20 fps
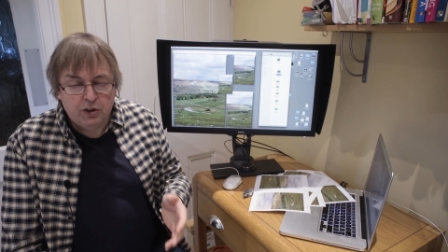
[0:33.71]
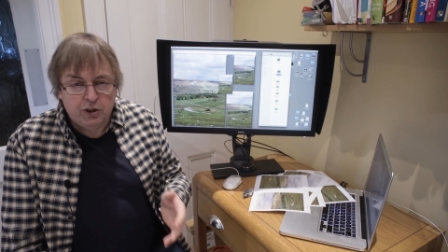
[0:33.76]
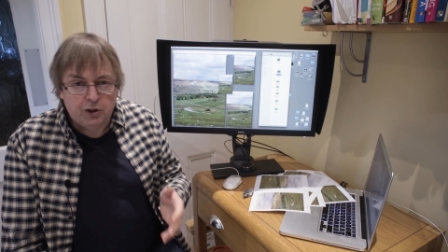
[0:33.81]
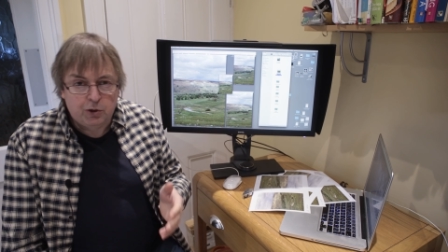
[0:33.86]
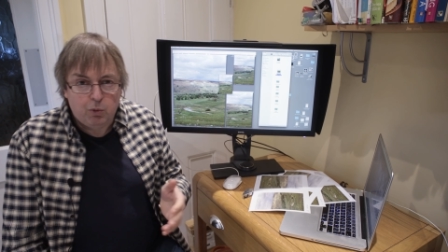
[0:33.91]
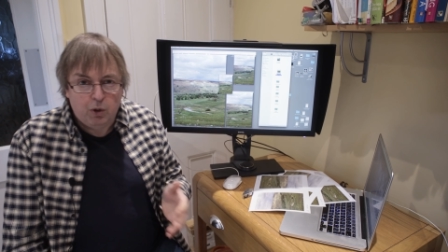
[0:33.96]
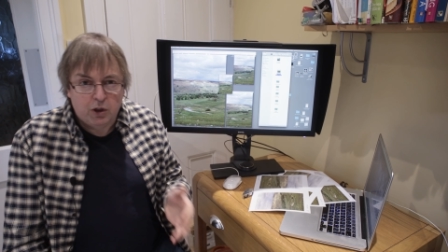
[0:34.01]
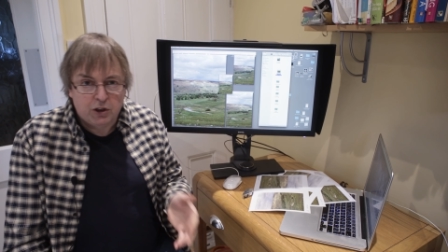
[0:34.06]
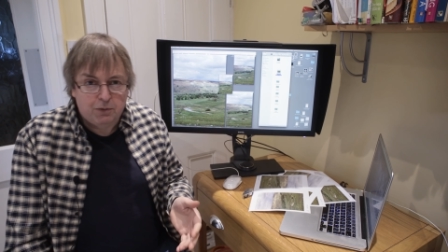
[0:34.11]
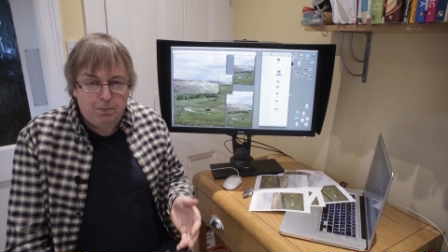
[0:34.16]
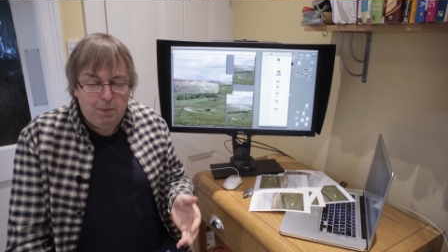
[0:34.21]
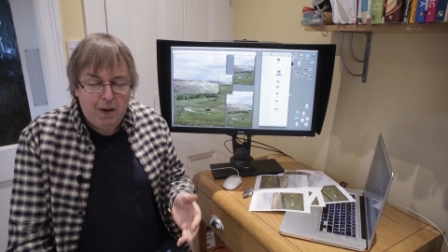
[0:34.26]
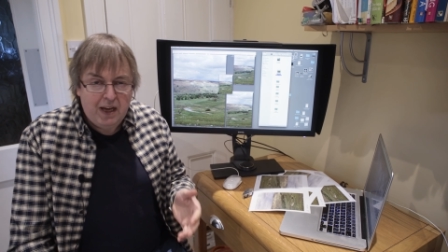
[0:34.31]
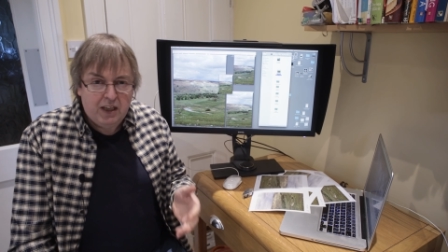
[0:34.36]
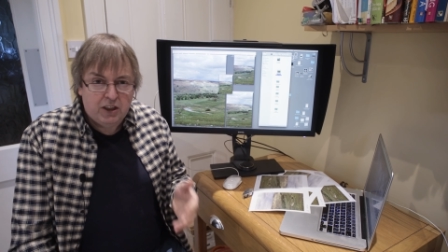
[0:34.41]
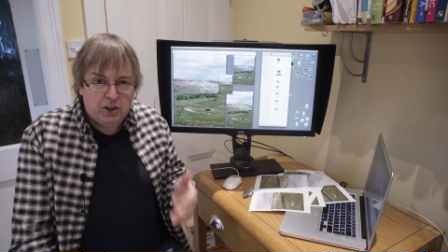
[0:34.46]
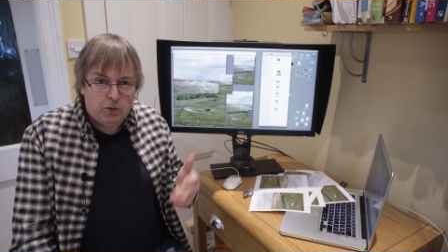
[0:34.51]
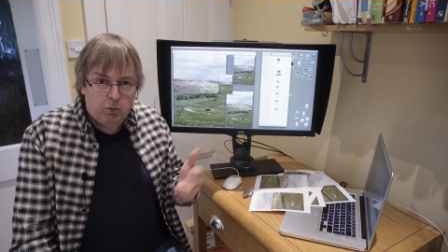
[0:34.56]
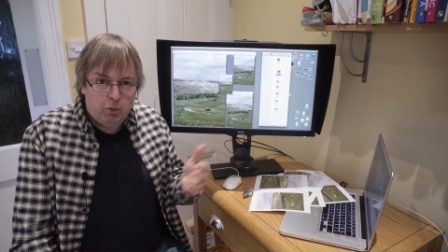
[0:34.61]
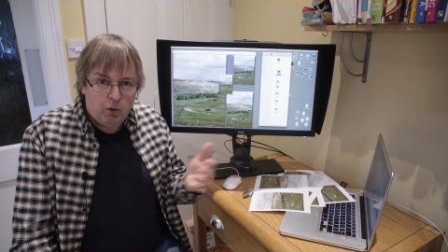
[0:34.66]
as to what's
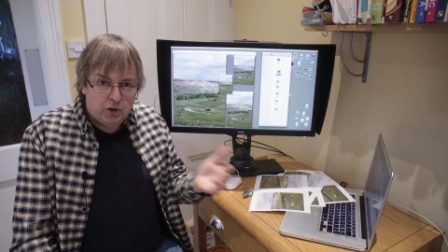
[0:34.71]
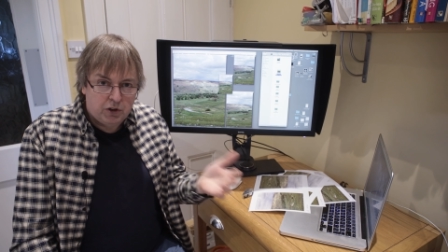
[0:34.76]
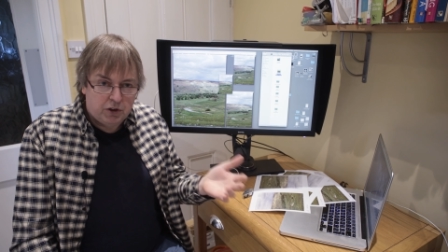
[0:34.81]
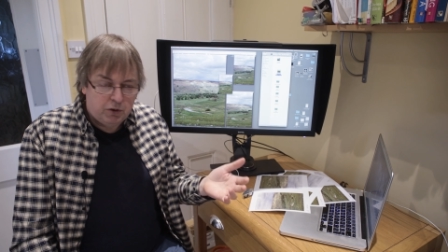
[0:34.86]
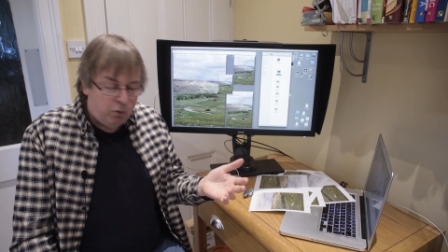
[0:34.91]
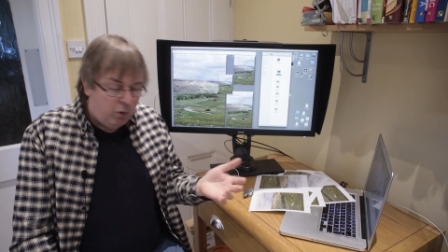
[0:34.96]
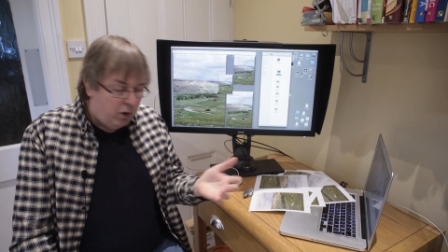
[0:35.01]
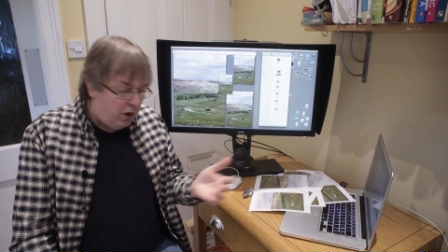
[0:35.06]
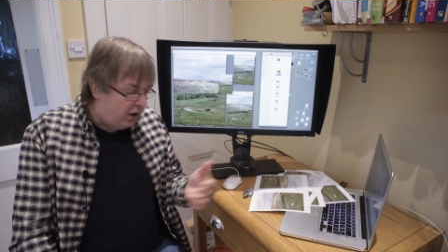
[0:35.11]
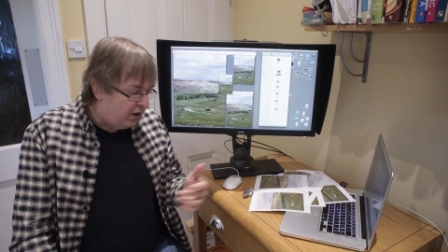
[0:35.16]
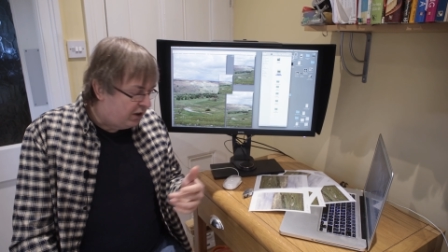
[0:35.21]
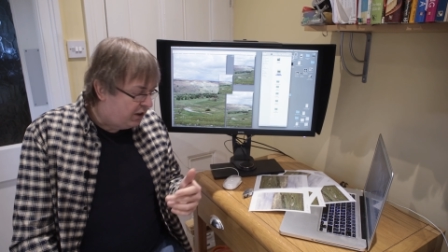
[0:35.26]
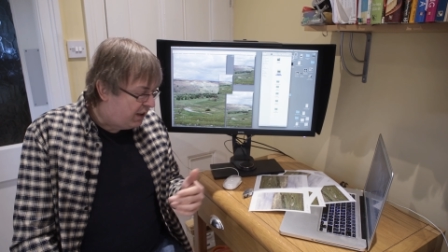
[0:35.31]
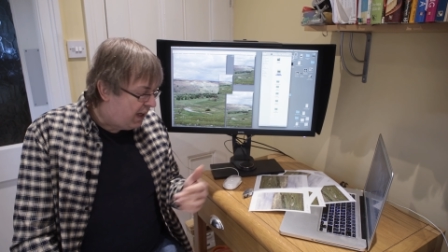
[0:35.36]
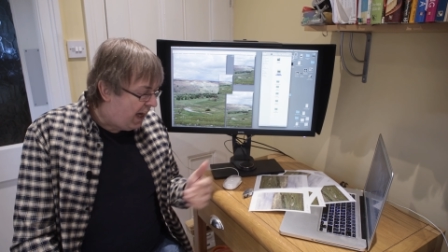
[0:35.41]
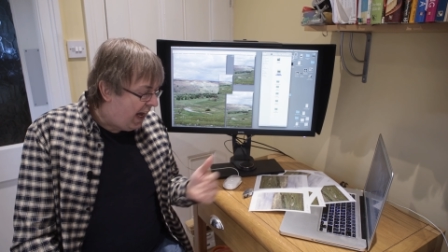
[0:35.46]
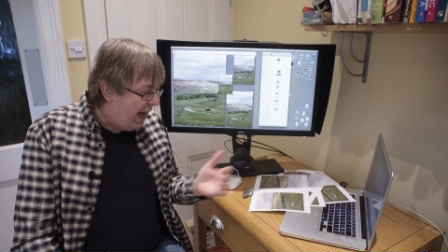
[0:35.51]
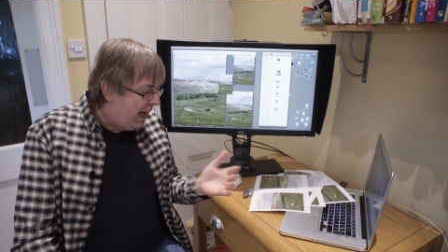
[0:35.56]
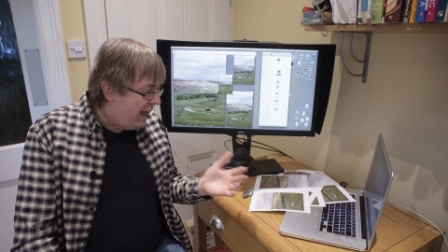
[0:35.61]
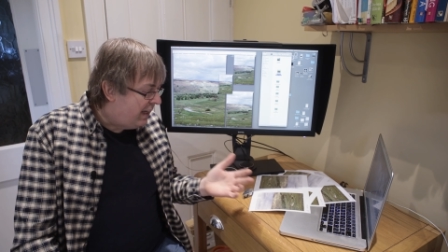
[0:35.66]
best, what's worst,
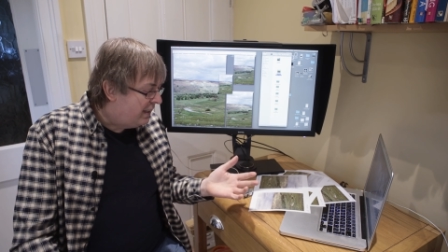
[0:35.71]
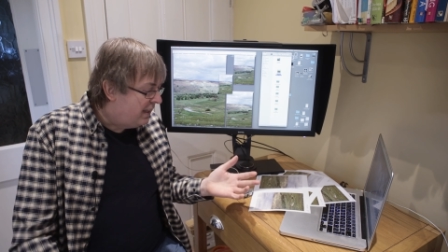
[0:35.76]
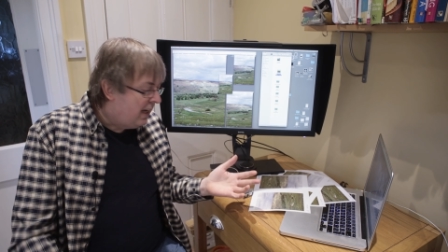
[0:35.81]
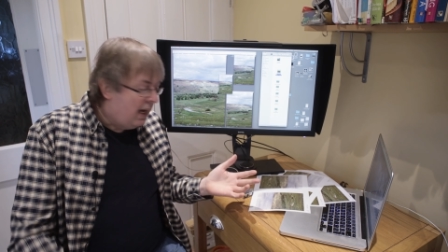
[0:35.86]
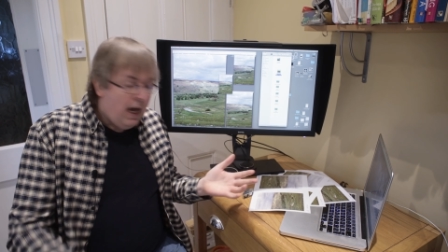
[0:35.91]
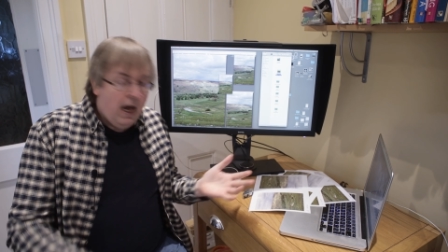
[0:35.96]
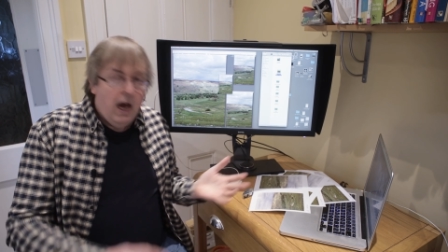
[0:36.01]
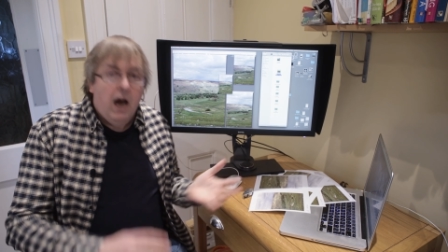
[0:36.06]
and